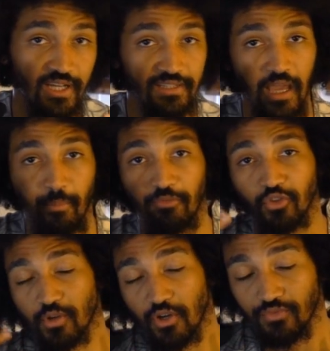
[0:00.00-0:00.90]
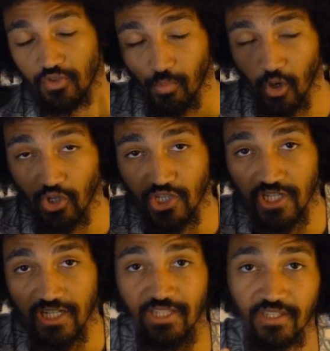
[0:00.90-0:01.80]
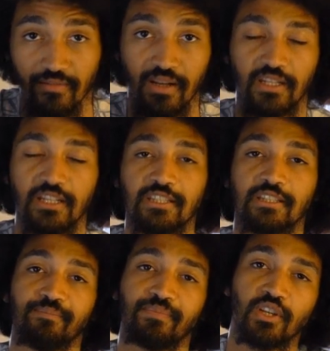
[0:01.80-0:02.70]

type of topology and stuff like this.